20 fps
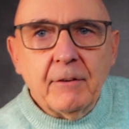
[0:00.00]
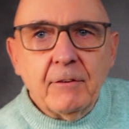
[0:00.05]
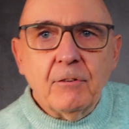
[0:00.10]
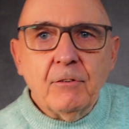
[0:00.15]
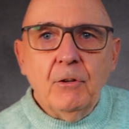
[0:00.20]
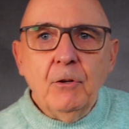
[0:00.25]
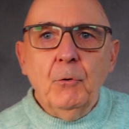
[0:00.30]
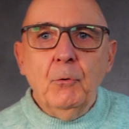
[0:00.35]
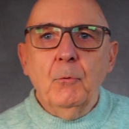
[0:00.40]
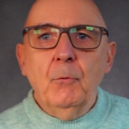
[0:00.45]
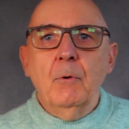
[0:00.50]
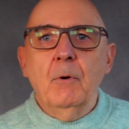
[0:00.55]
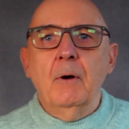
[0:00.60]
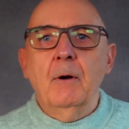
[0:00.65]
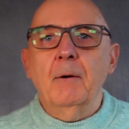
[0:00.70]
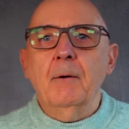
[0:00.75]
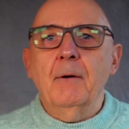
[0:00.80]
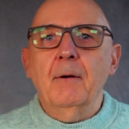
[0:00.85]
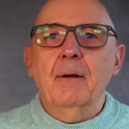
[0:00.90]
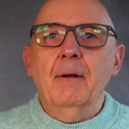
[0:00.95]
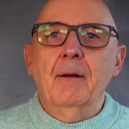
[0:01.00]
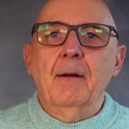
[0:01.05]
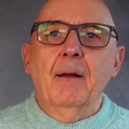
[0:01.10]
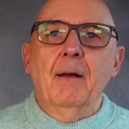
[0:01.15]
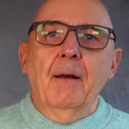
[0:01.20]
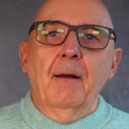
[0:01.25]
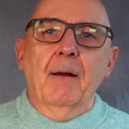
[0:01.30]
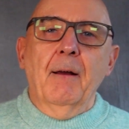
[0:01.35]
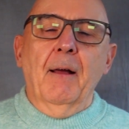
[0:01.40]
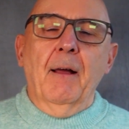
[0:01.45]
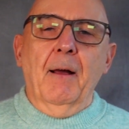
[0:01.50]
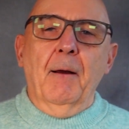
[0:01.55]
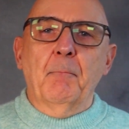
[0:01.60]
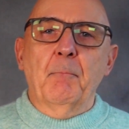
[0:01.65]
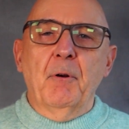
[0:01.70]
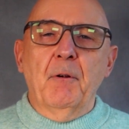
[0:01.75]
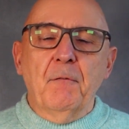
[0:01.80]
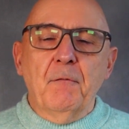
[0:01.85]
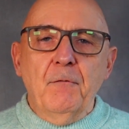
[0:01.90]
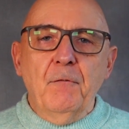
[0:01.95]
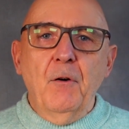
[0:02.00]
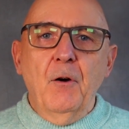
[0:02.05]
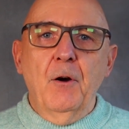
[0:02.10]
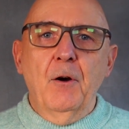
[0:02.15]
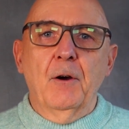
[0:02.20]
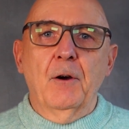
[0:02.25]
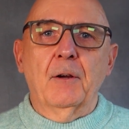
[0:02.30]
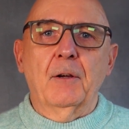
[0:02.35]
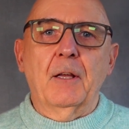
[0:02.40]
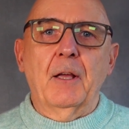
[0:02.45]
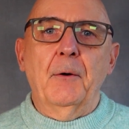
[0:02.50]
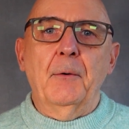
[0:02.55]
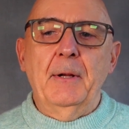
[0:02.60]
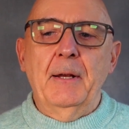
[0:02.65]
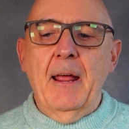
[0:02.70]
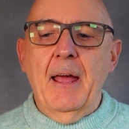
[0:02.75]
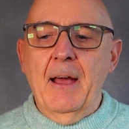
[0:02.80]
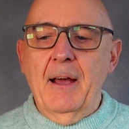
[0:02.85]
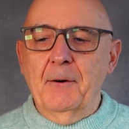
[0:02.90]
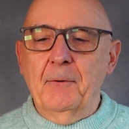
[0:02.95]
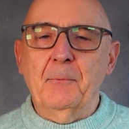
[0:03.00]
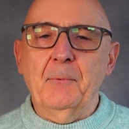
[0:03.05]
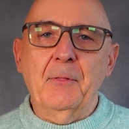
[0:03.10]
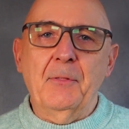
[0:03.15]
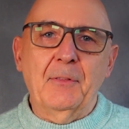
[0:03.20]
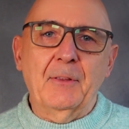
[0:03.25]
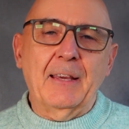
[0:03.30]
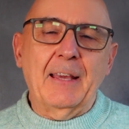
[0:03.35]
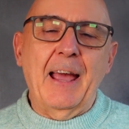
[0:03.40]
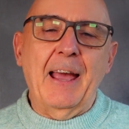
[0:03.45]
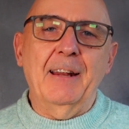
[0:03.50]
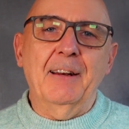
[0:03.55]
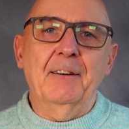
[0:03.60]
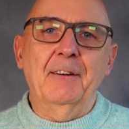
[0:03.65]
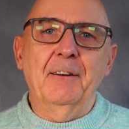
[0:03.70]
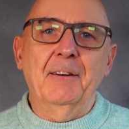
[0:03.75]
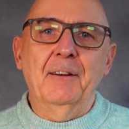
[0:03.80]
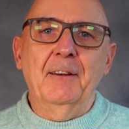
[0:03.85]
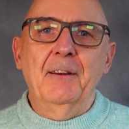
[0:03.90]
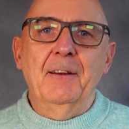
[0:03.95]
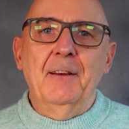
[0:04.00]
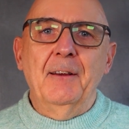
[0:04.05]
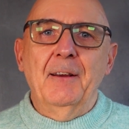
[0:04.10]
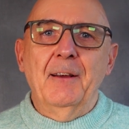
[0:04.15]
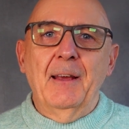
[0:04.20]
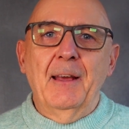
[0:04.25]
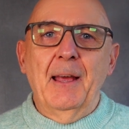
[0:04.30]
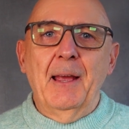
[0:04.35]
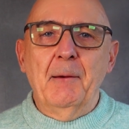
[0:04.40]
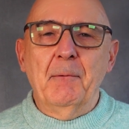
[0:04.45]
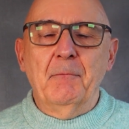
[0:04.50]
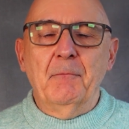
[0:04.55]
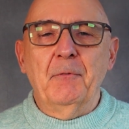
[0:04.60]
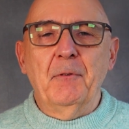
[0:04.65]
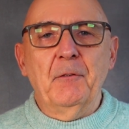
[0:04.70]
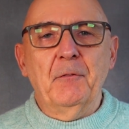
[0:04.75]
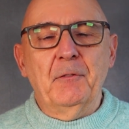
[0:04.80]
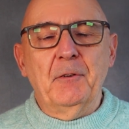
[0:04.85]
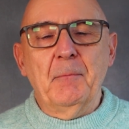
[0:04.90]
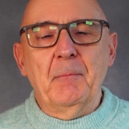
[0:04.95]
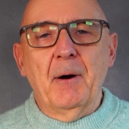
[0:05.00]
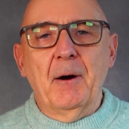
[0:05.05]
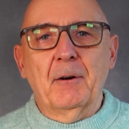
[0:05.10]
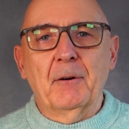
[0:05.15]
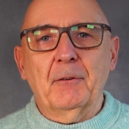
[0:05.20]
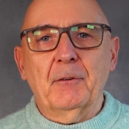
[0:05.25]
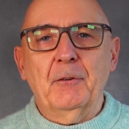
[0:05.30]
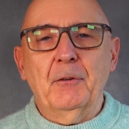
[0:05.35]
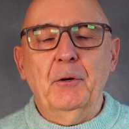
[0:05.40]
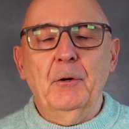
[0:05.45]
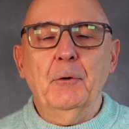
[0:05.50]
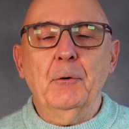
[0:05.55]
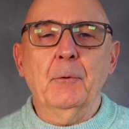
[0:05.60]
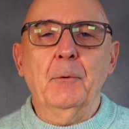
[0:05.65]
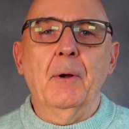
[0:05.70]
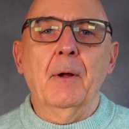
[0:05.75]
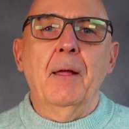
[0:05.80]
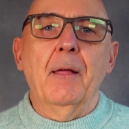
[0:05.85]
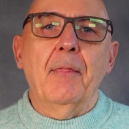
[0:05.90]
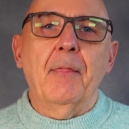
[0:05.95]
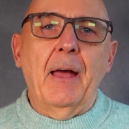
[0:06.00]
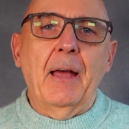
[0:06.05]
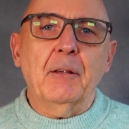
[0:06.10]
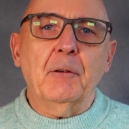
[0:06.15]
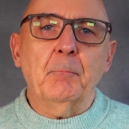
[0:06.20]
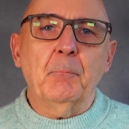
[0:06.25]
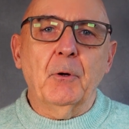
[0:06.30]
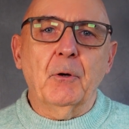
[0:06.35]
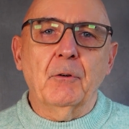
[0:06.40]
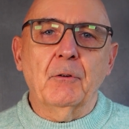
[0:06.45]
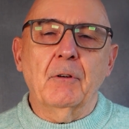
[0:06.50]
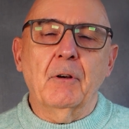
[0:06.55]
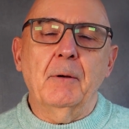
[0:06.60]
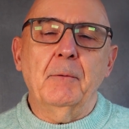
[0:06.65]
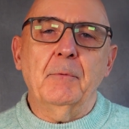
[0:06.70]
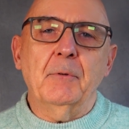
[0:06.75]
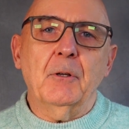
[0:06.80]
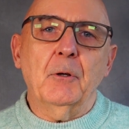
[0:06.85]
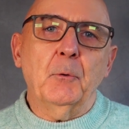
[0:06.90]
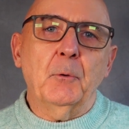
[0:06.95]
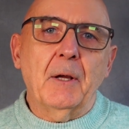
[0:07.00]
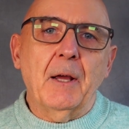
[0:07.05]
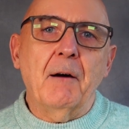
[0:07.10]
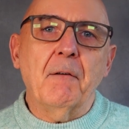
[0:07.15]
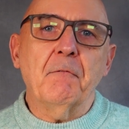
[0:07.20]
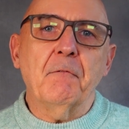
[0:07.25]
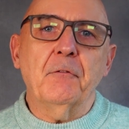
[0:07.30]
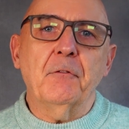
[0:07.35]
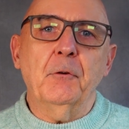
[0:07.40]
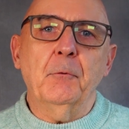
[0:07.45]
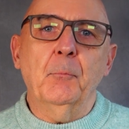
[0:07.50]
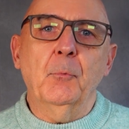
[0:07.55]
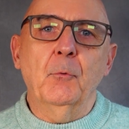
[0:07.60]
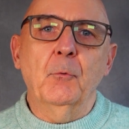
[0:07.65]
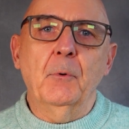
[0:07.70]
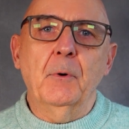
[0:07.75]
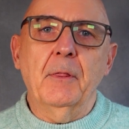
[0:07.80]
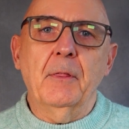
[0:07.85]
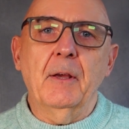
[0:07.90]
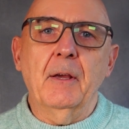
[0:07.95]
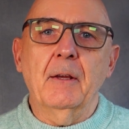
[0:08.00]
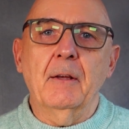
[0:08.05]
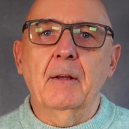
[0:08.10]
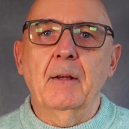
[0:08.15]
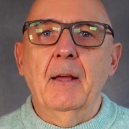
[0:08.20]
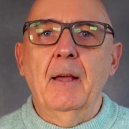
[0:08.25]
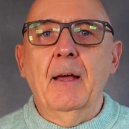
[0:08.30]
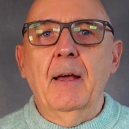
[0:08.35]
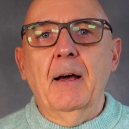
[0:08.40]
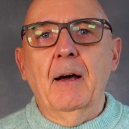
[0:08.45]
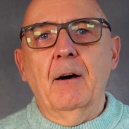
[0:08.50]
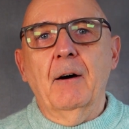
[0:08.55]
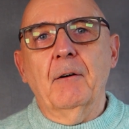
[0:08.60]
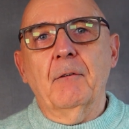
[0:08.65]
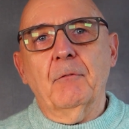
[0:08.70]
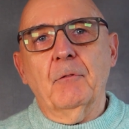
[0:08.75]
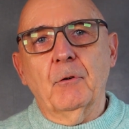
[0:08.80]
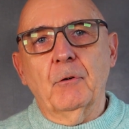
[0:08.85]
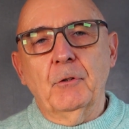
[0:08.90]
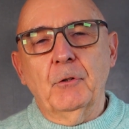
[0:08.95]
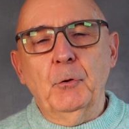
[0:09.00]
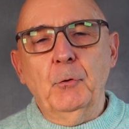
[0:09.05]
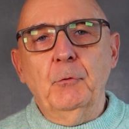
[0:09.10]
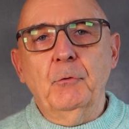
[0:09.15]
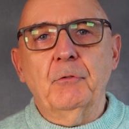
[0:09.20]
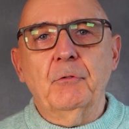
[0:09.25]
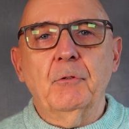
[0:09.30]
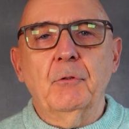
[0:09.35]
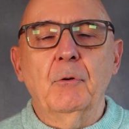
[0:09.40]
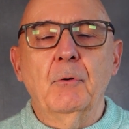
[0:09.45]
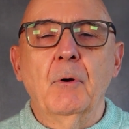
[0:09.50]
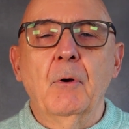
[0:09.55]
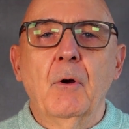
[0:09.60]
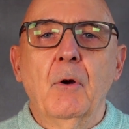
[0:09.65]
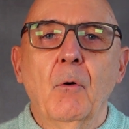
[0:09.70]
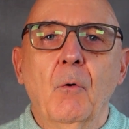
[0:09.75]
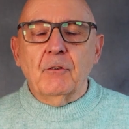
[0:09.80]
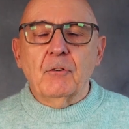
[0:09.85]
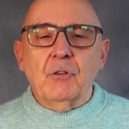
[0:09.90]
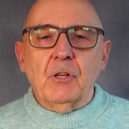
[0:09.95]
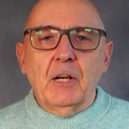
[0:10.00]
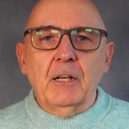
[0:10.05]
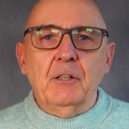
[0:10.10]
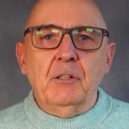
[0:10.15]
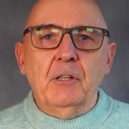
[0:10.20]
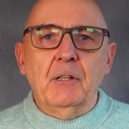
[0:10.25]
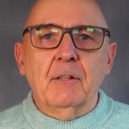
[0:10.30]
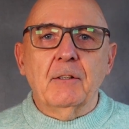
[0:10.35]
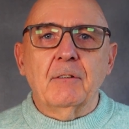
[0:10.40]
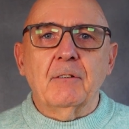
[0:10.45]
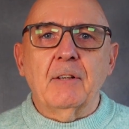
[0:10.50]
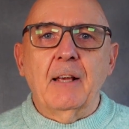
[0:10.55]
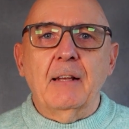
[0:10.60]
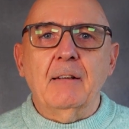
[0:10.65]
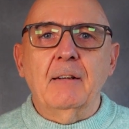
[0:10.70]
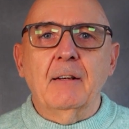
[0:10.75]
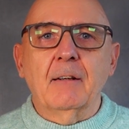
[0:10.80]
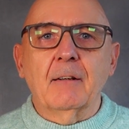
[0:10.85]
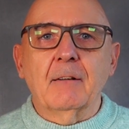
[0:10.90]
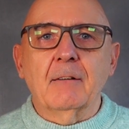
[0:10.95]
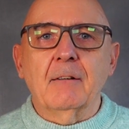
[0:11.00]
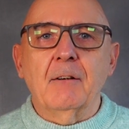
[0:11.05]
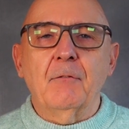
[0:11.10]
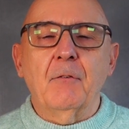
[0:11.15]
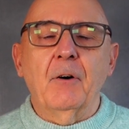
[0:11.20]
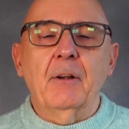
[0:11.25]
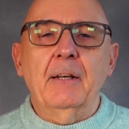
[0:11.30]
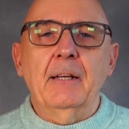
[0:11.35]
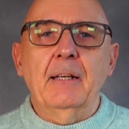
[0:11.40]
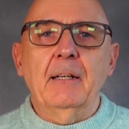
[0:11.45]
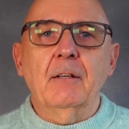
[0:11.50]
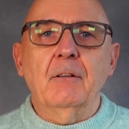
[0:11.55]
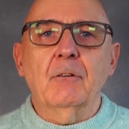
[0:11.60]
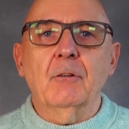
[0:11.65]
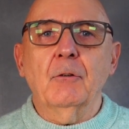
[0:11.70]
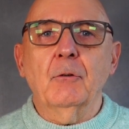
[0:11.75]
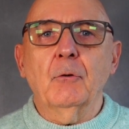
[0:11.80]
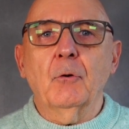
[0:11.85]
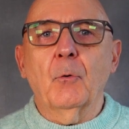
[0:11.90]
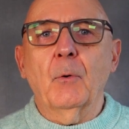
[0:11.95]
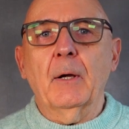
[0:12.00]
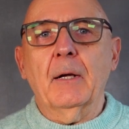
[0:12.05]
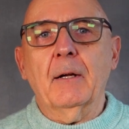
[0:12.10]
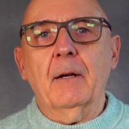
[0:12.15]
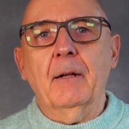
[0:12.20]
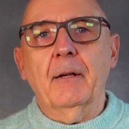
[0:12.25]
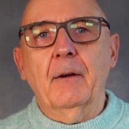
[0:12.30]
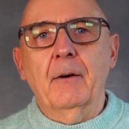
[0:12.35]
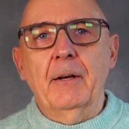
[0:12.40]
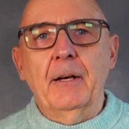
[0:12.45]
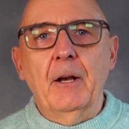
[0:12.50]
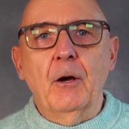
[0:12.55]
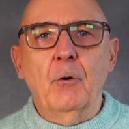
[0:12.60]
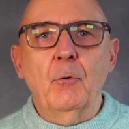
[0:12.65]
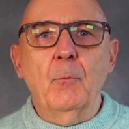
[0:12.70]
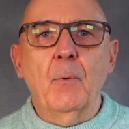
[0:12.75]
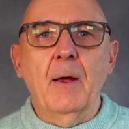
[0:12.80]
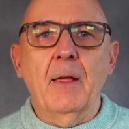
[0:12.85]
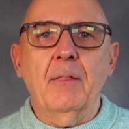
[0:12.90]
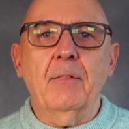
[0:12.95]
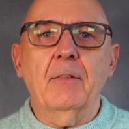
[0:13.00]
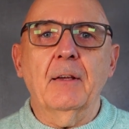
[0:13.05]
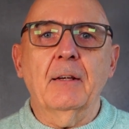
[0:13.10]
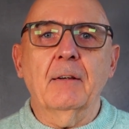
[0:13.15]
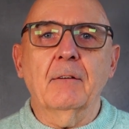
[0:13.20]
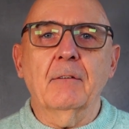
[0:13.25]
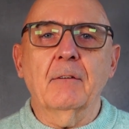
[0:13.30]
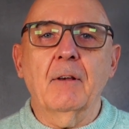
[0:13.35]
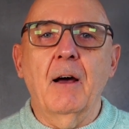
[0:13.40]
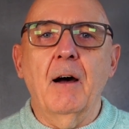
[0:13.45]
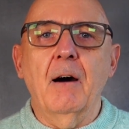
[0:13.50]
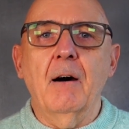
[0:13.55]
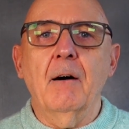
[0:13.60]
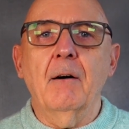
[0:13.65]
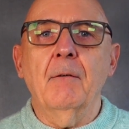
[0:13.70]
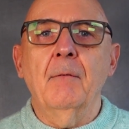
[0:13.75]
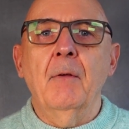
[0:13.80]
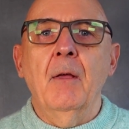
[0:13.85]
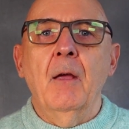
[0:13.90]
still prefer going out with the Canon M50 Mark II. That's because I'm so comfortable with it. I've got used to changing the settings if I need to quickly. I know where things are,